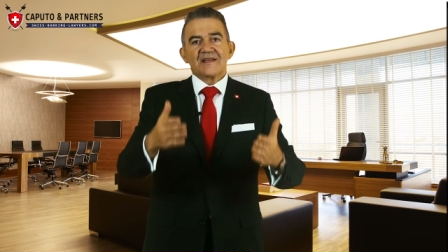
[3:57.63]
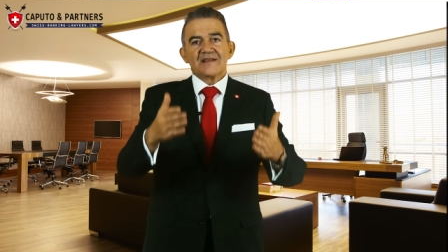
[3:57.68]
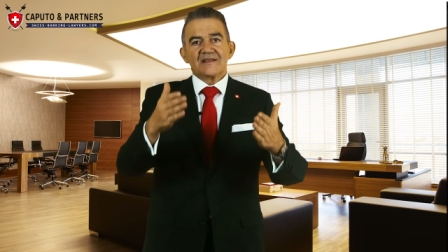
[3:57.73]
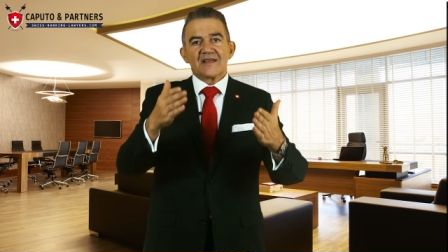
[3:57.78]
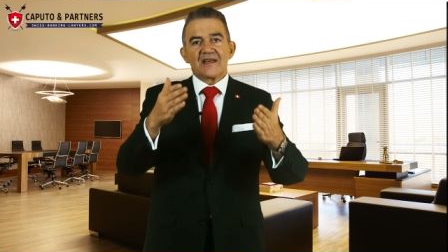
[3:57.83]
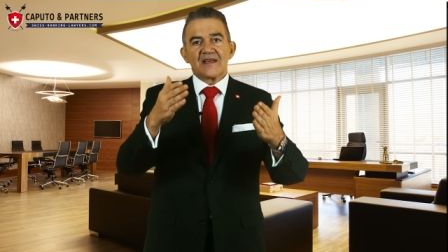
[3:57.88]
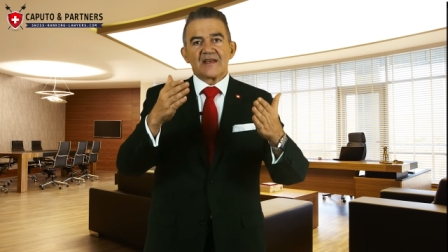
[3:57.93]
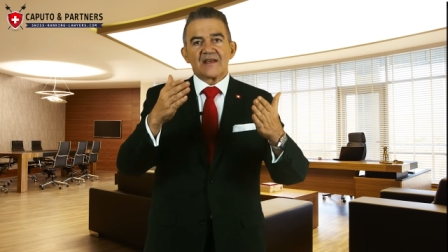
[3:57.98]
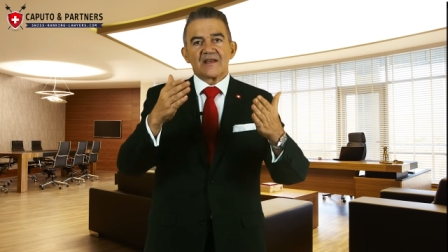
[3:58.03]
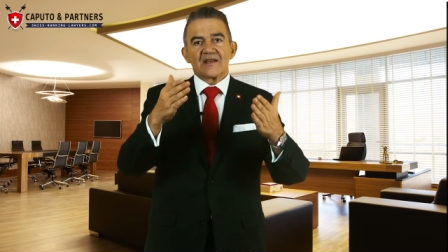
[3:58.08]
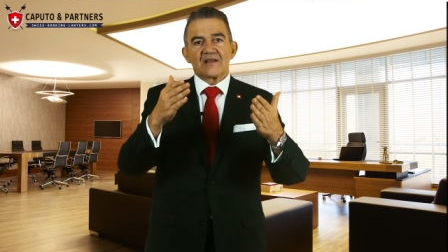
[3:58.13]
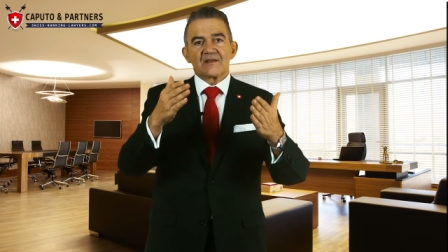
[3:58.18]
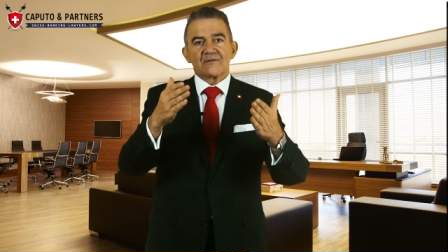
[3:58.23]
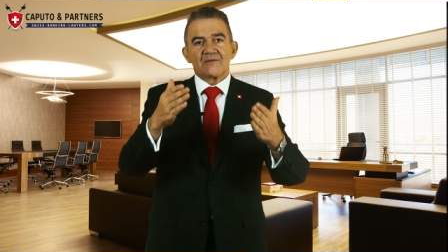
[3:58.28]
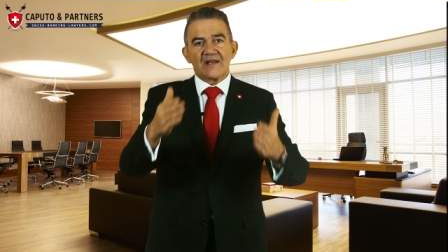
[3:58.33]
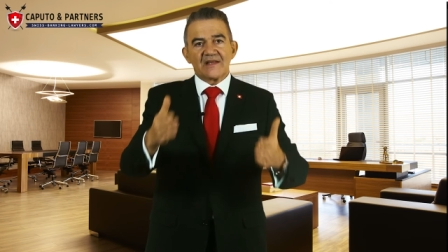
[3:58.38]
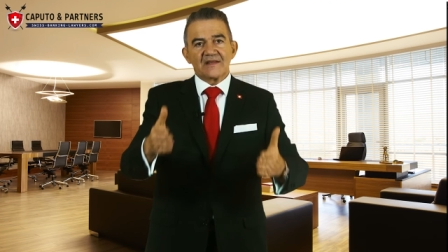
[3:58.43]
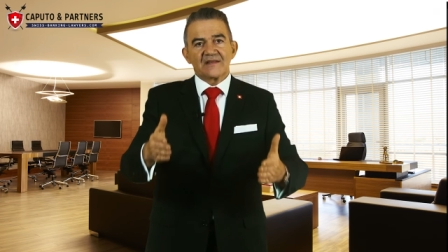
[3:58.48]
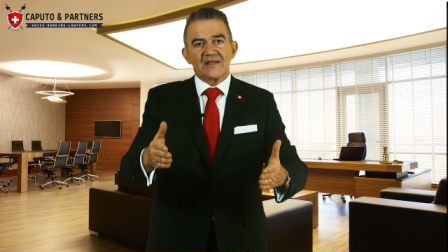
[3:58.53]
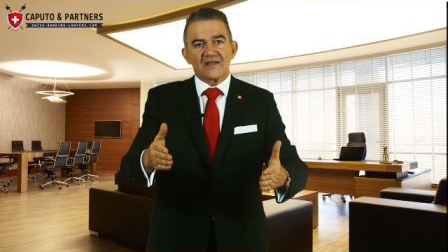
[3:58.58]
taking
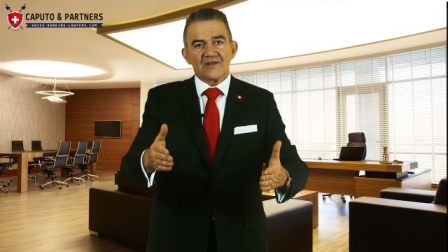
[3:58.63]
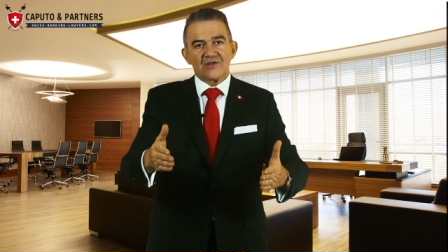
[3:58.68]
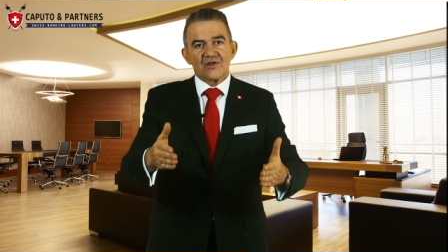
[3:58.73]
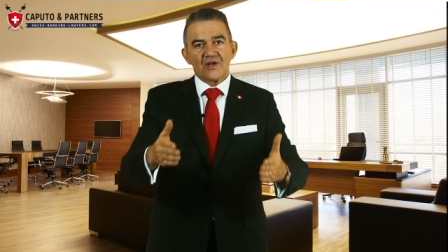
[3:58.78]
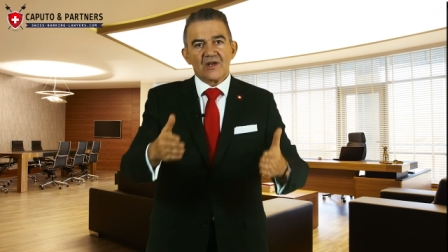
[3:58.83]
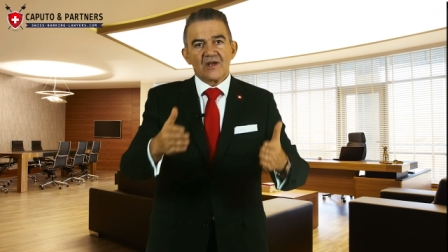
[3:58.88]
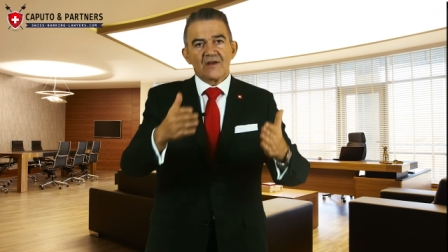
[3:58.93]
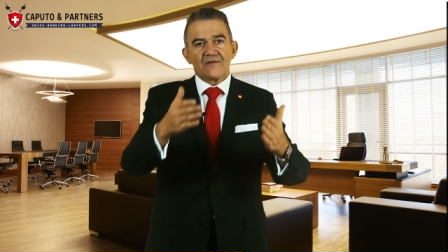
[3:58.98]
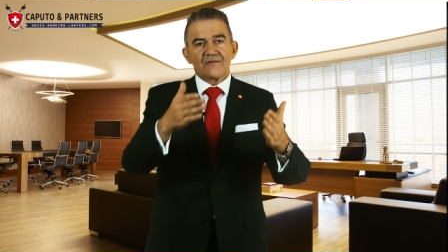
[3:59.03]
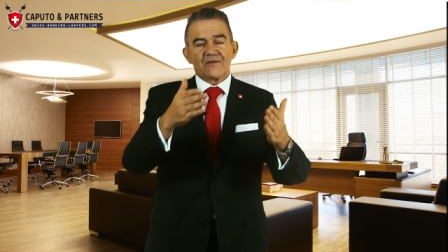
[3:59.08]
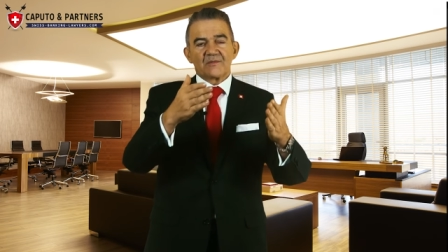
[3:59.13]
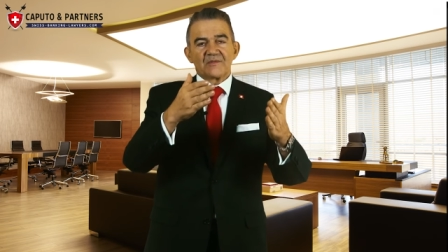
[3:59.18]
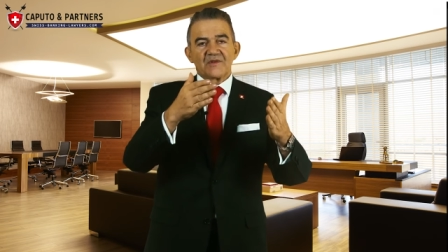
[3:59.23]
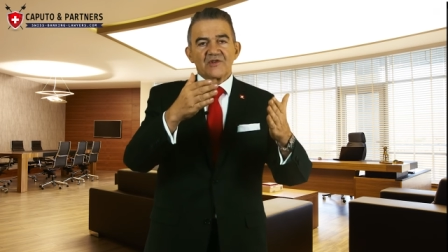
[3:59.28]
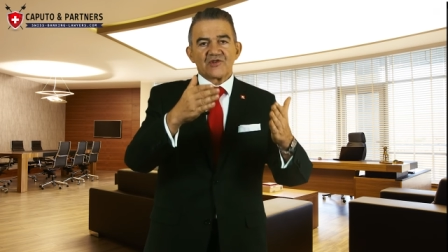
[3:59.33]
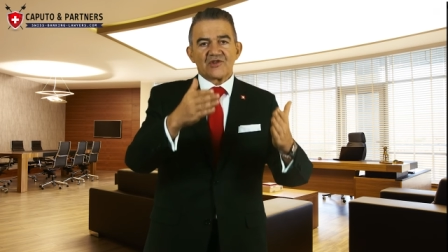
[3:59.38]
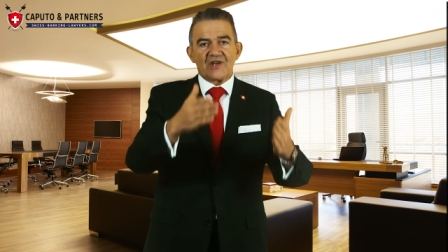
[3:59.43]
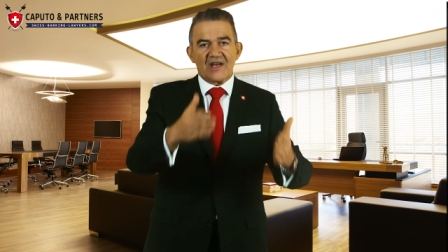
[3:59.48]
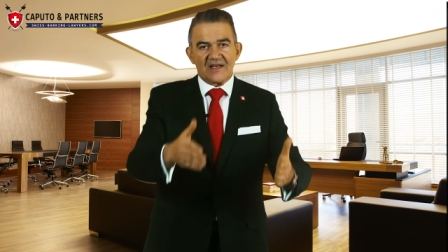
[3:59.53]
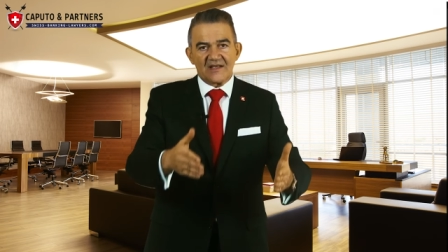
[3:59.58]
advantage from the
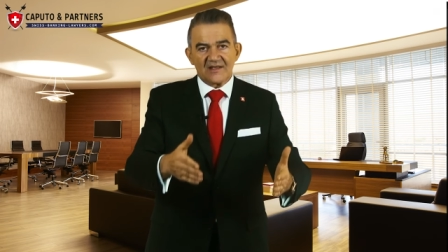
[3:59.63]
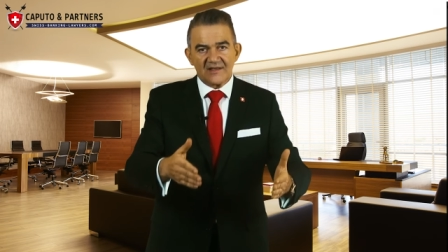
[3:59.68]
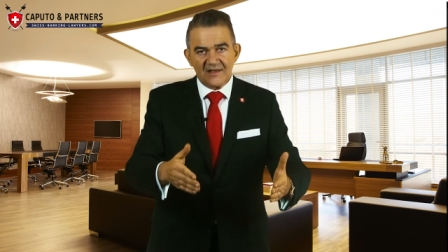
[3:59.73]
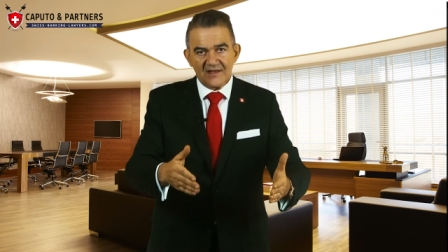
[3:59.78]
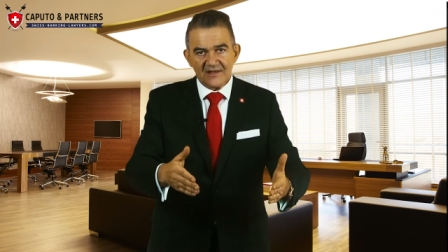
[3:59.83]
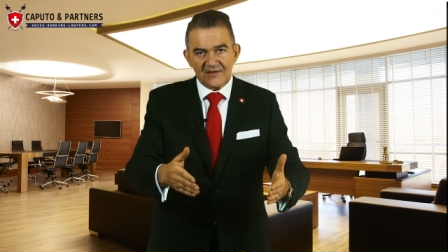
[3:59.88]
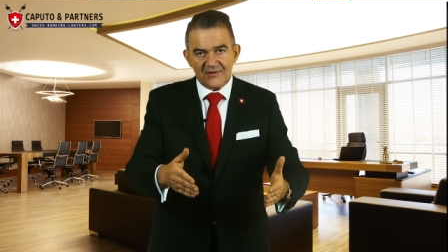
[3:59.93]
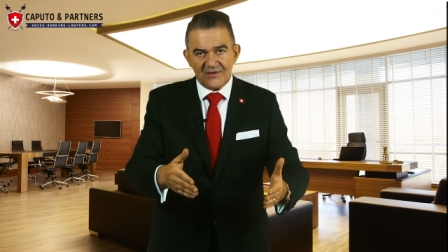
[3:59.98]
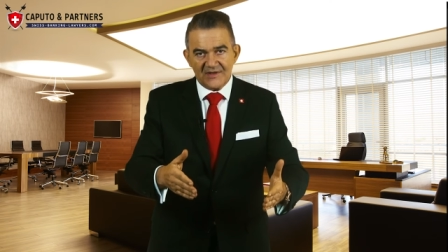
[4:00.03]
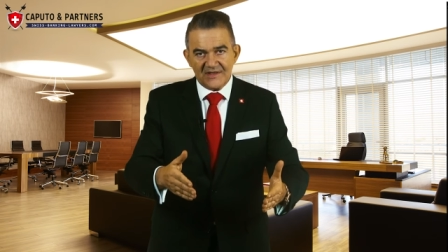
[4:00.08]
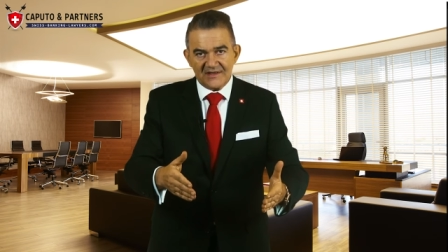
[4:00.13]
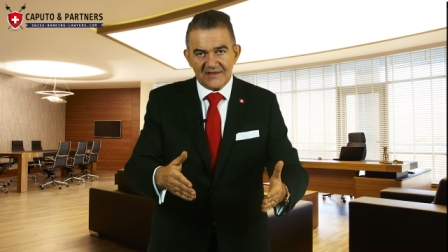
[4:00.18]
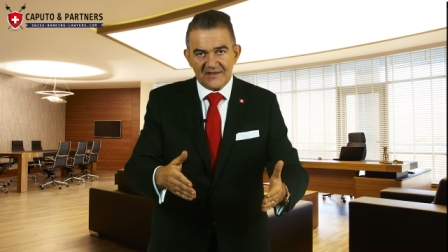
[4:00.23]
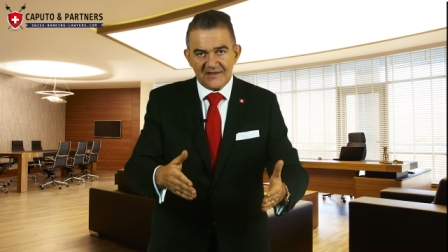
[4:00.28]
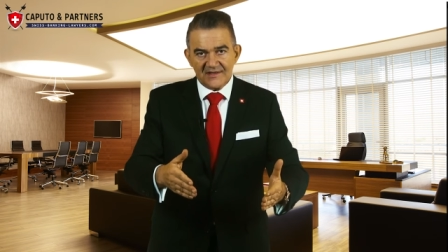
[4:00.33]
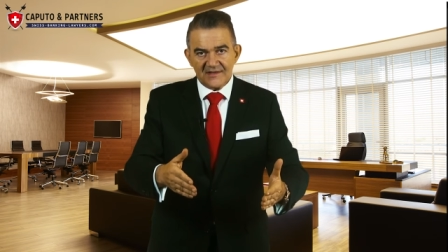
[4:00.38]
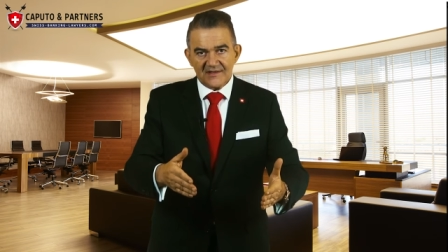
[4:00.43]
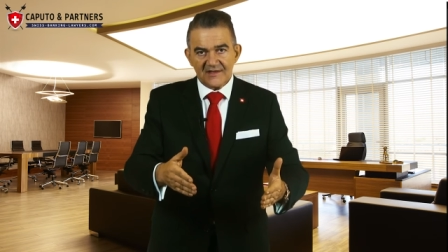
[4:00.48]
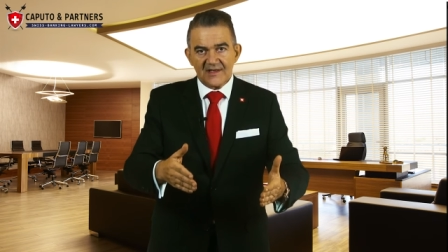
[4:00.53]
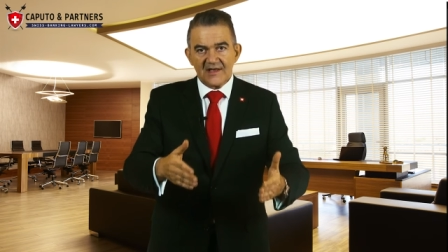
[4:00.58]
Schengen treaties.